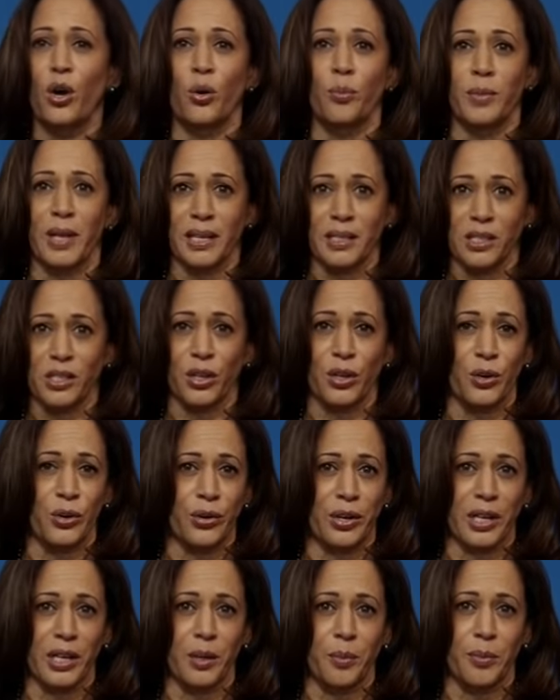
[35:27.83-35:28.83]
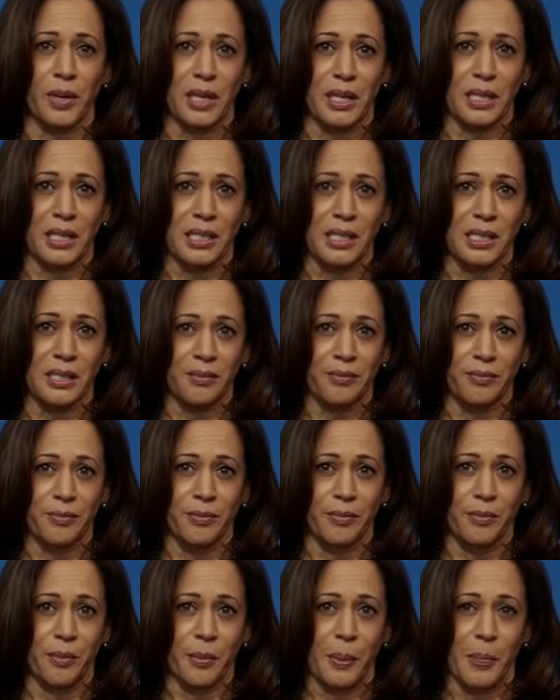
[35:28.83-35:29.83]
and Homeland Security committees.
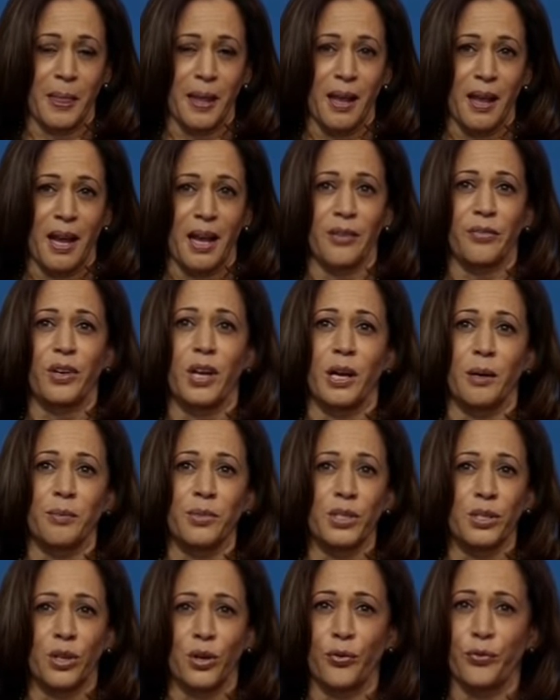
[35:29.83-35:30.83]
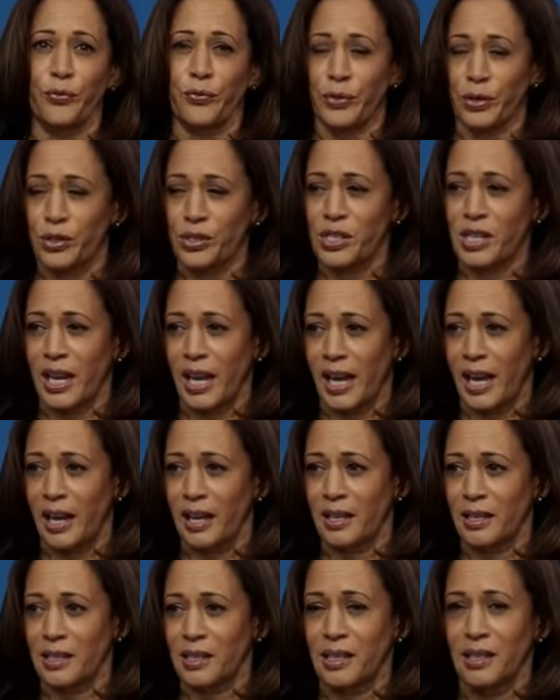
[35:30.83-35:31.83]
I've come to know
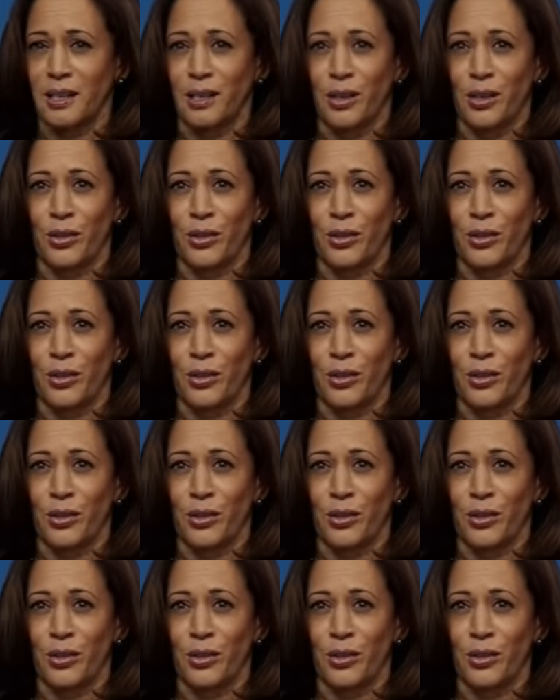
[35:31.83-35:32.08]
firsthand